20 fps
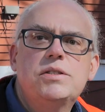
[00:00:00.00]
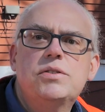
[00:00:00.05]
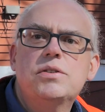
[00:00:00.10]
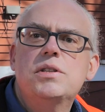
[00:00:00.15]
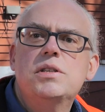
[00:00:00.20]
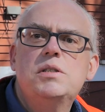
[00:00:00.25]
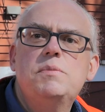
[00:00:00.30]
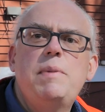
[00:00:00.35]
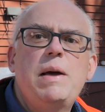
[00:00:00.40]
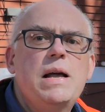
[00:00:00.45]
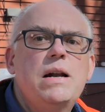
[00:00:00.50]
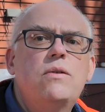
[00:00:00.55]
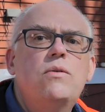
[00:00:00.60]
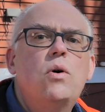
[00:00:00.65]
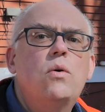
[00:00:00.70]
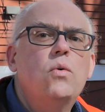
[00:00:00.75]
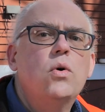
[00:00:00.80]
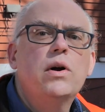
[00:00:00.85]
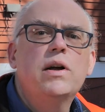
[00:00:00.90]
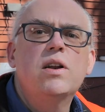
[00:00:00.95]
So this panel
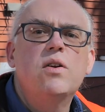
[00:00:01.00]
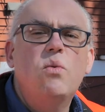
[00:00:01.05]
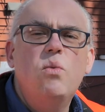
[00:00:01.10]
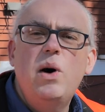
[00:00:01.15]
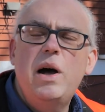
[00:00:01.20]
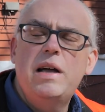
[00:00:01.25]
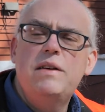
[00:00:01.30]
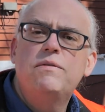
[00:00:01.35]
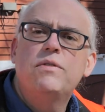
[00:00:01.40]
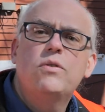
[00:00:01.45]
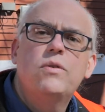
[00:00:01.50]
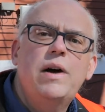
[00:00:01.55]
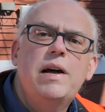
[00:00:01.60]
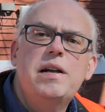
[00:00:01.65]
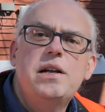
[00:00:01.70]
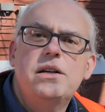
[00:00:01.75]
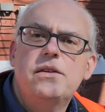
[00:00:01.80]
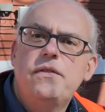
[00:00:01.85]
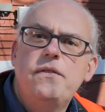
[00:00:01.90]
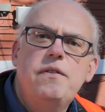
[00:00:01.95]
will work in a wide
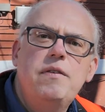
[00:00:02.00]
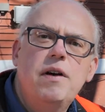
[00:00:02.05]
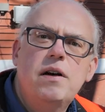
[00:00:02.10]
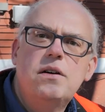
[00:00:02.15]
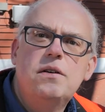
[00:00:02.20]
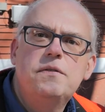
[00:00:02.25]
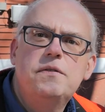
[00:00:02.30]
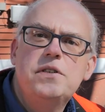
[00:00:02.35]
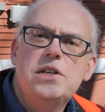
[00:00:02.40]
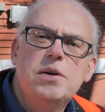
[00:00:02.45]
variety of, of